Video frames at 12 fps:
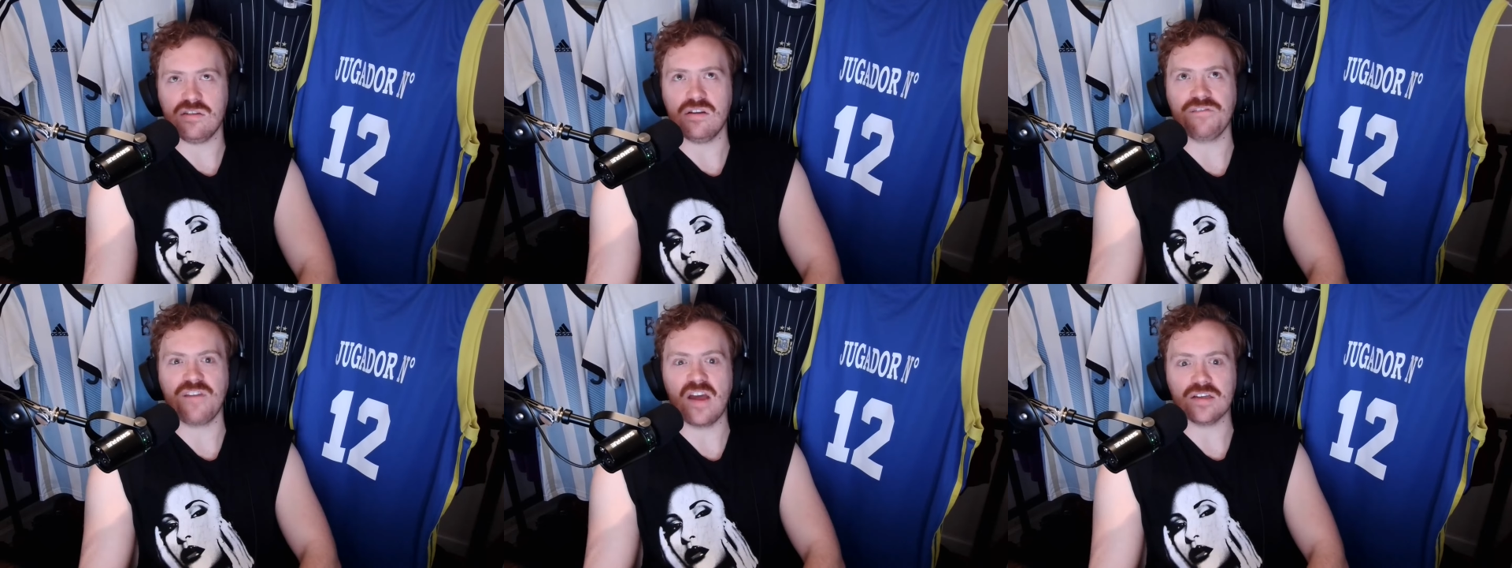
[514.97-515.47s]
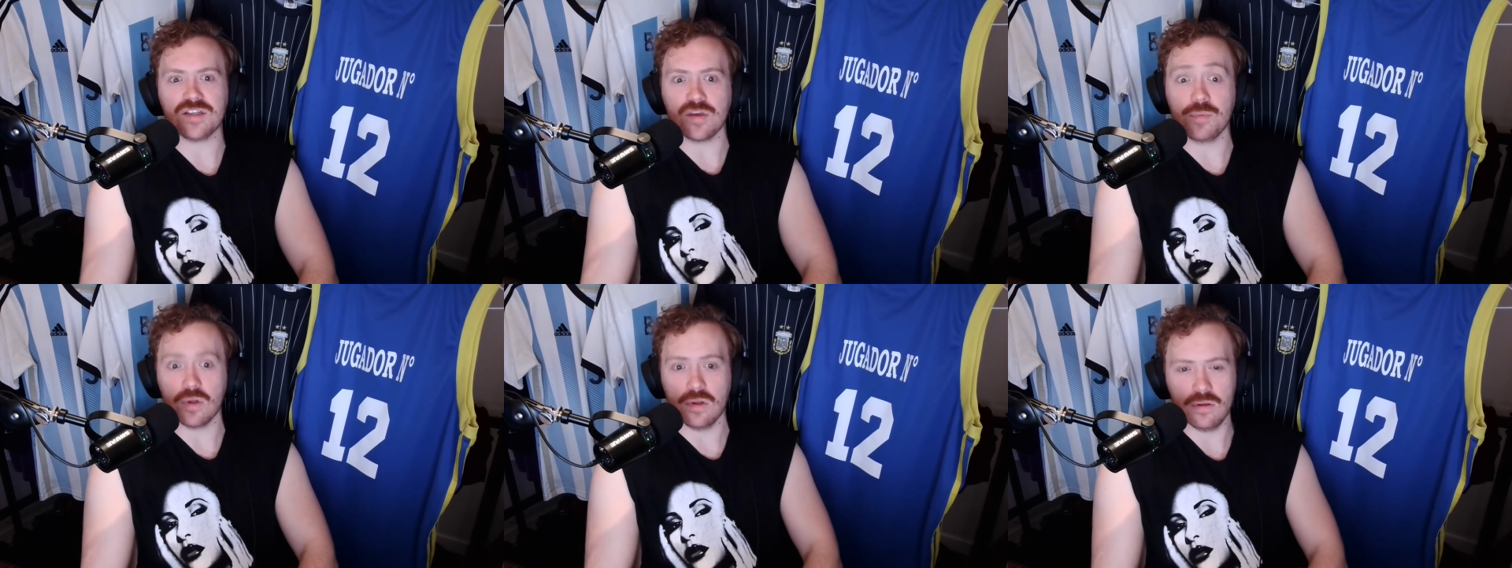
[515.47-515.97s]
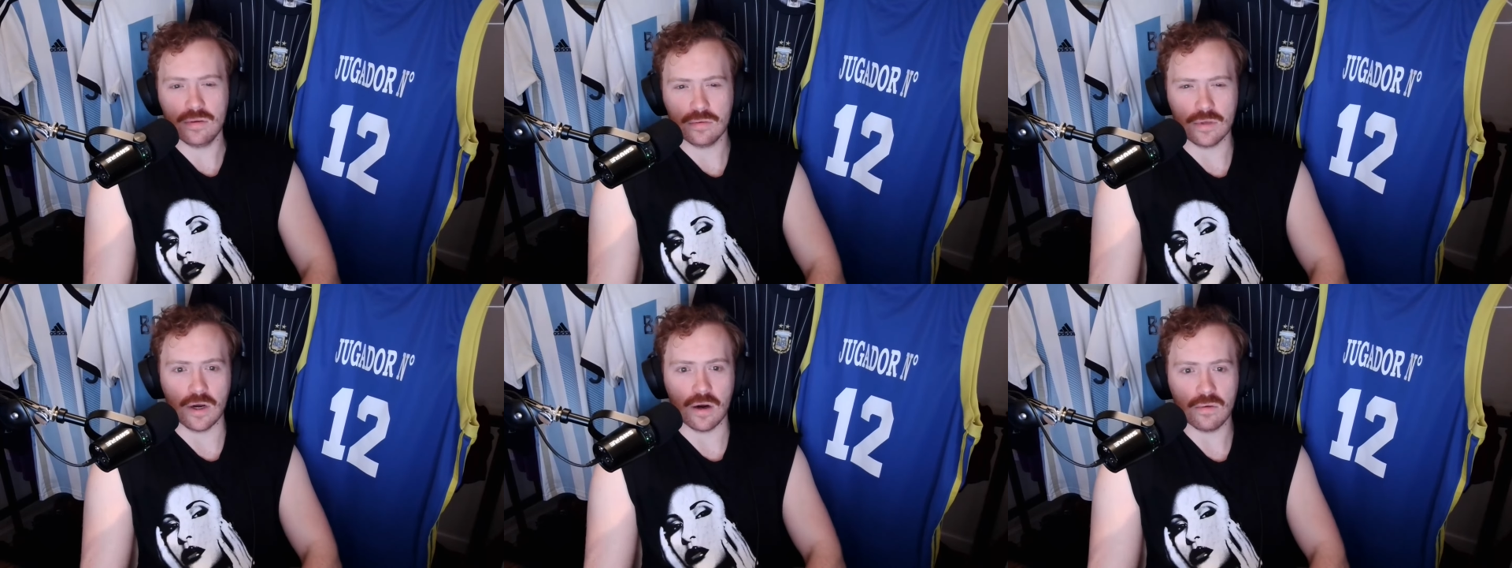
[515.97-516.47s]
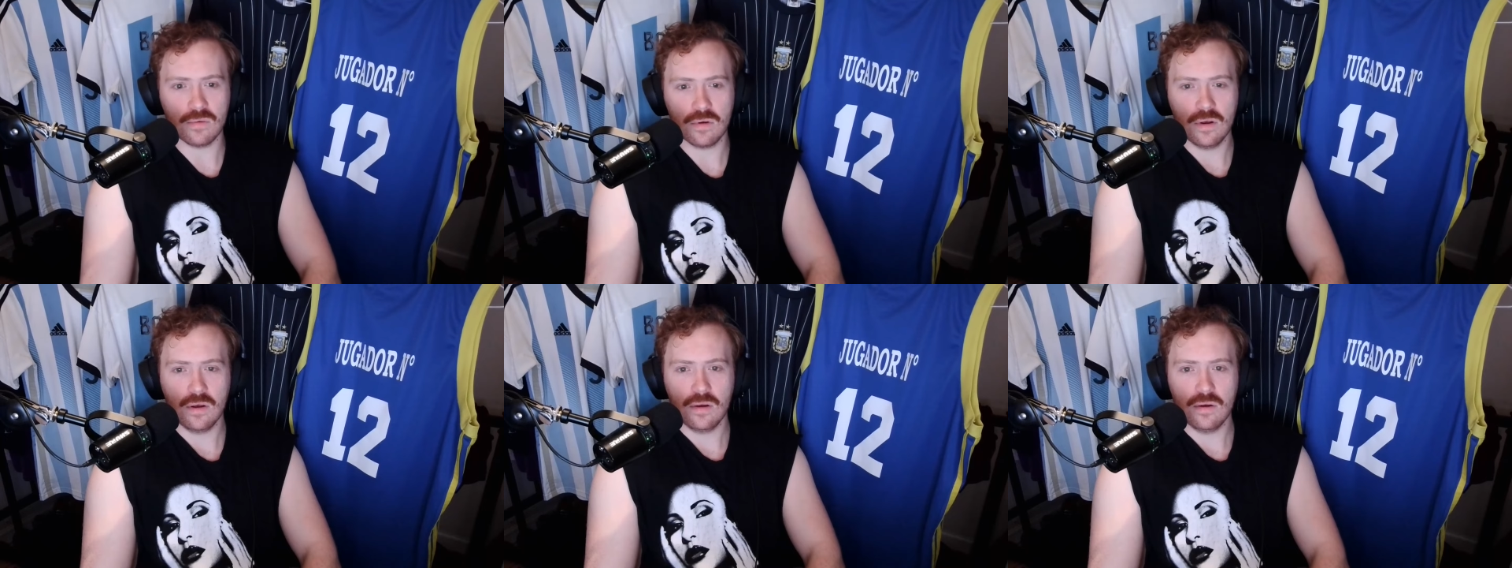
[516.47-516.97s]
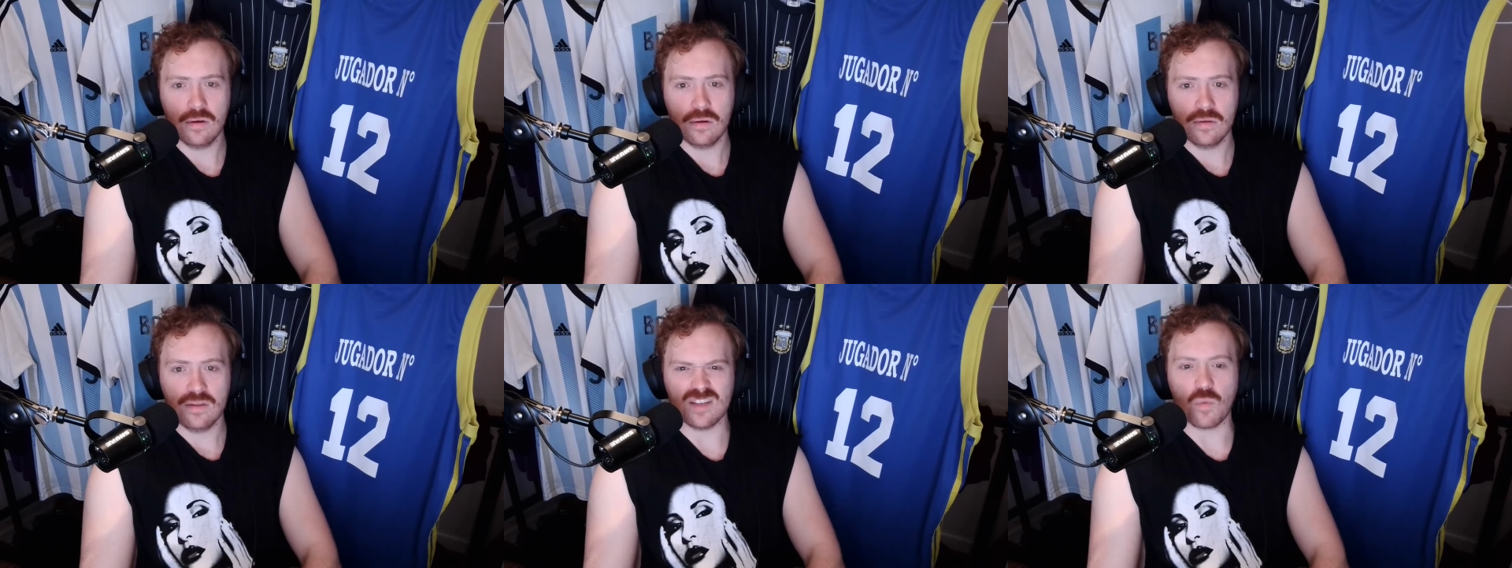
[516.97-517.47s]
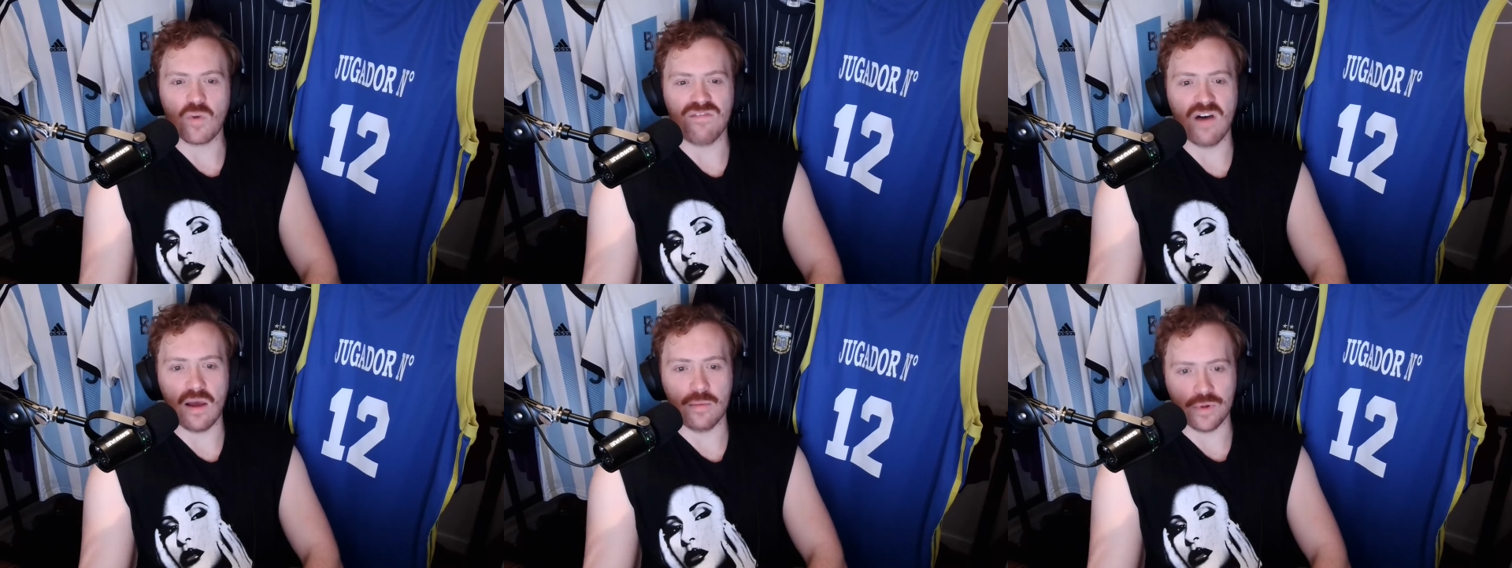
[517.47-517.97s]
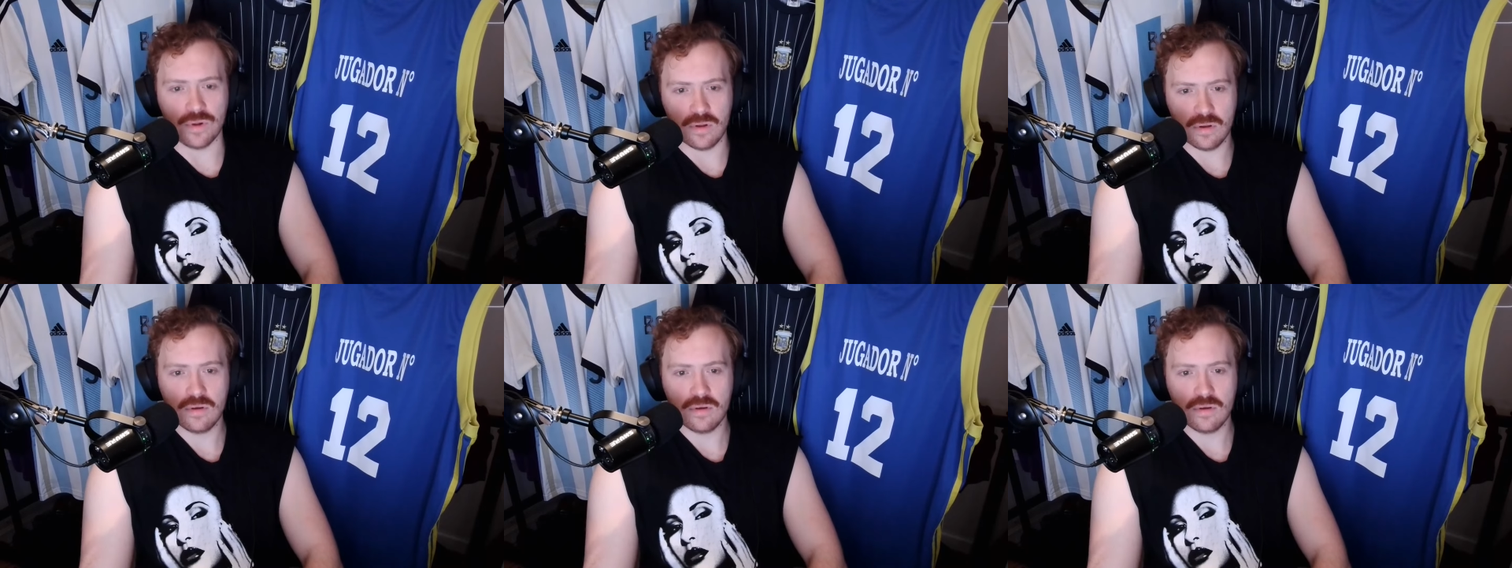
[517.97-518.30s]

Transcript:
Speaker 1: defensible. You know, that's more viable